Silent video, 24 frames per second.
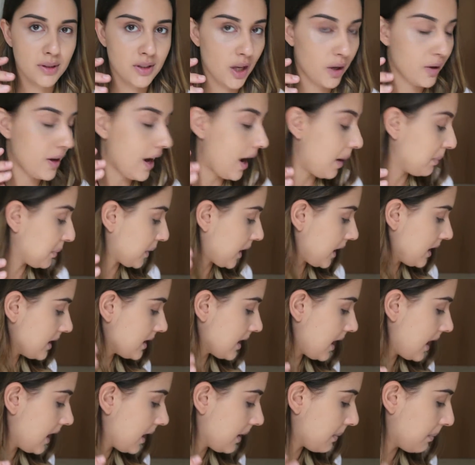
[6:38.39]
So yeah, I'm going
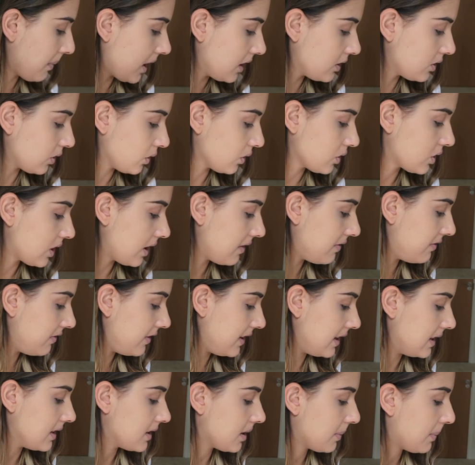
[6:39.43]
to take my Dolce
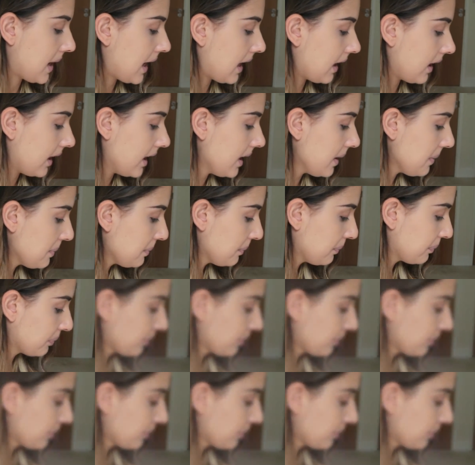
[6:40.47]
Vita palette,